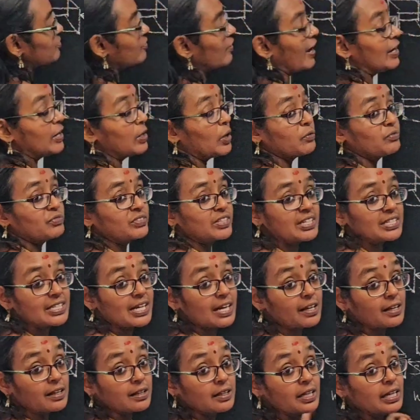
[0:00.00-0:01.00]
the value of
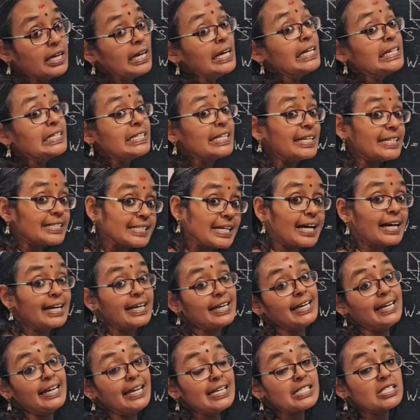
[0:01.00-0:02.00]
theta? Theta
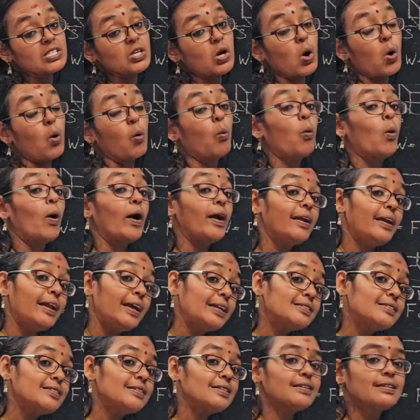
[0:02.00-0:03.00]
is
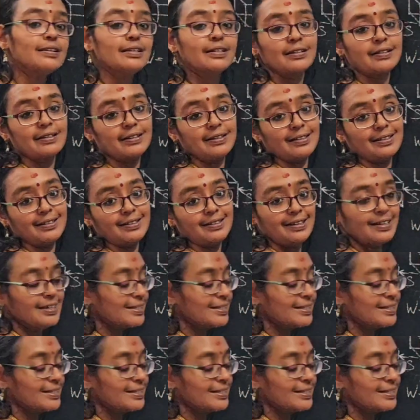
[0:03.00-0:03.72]
180 degree,